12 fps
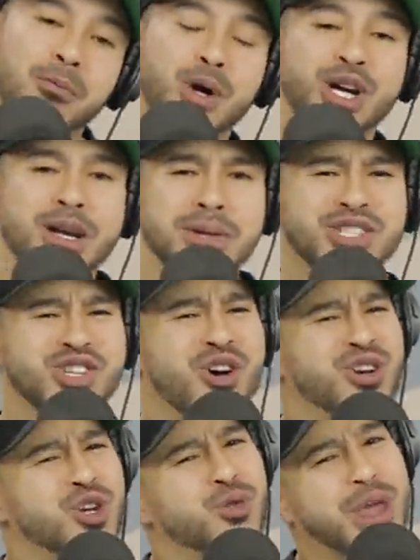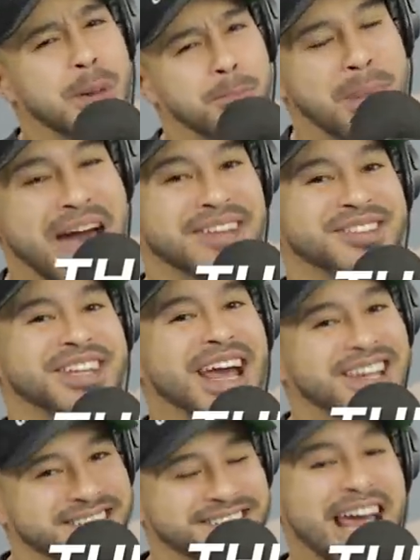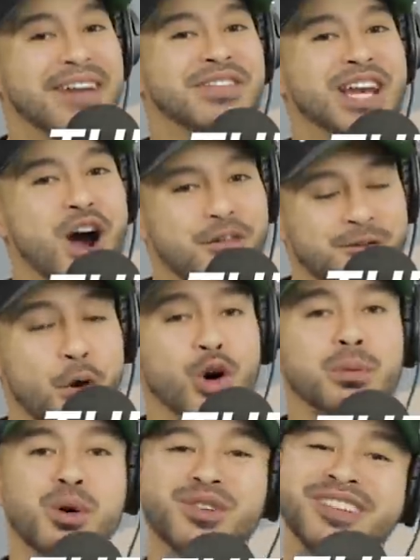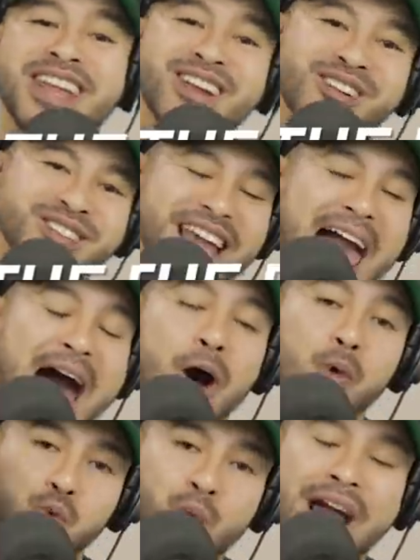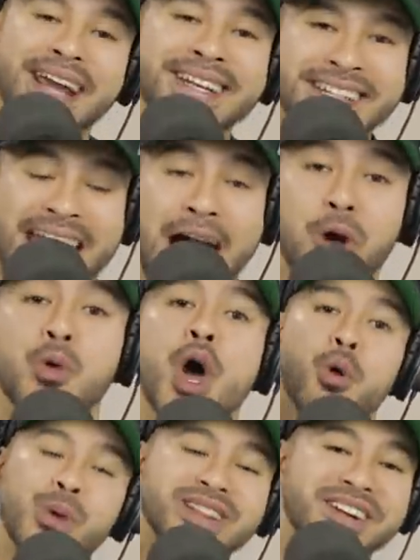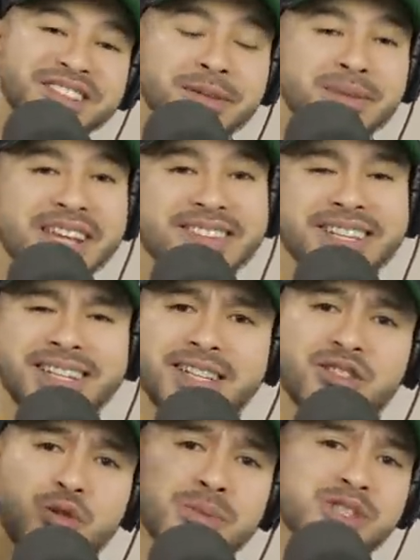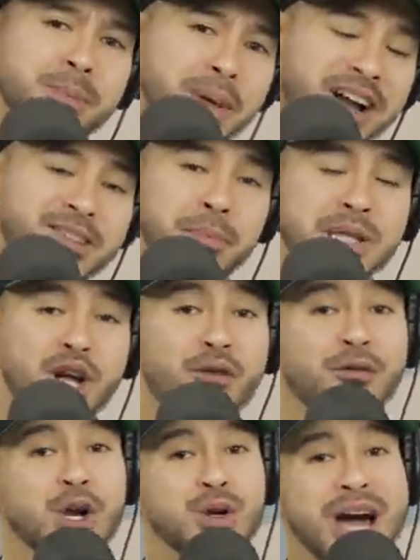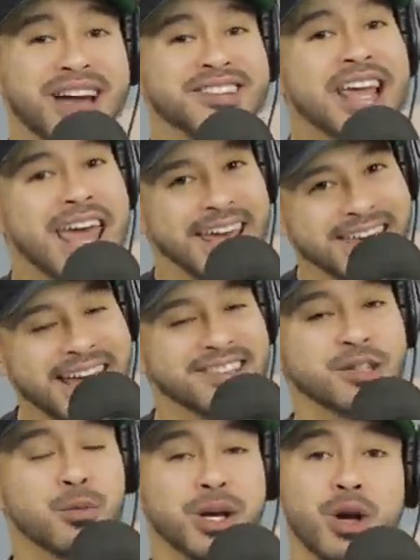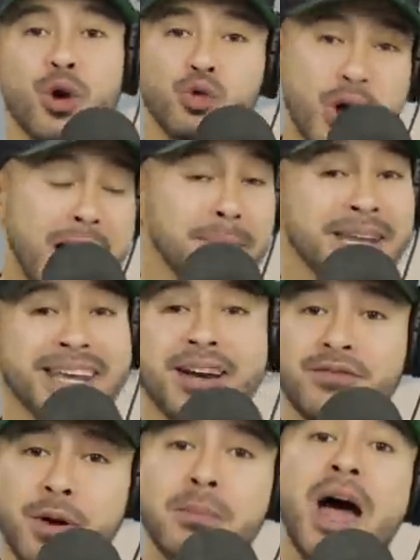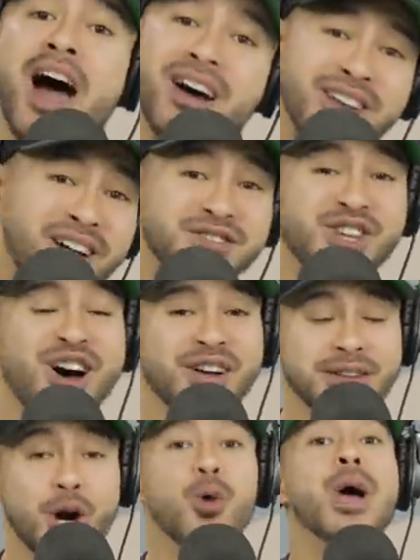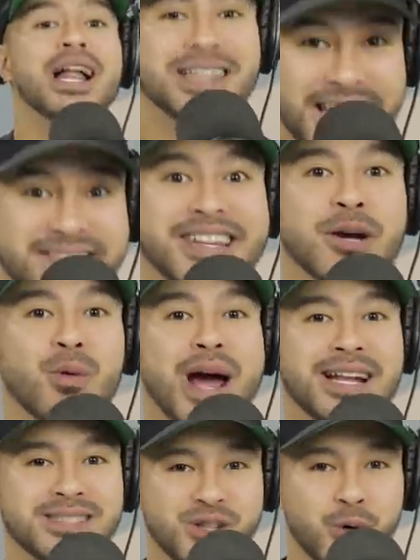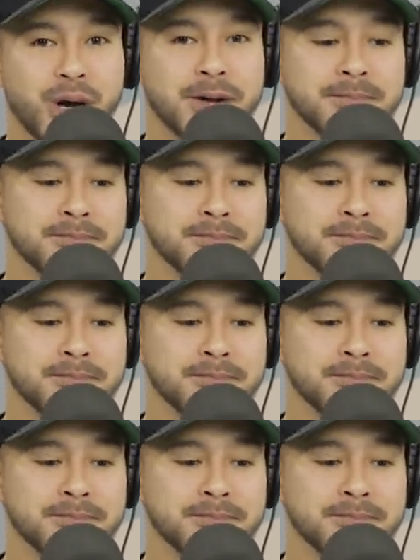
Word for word: we're going to be showing you the best seven affordable sneakers out right now. We left some links in the description box below for you guys in case you want to go grab any of them. Enough talking, though. Let's get right into it.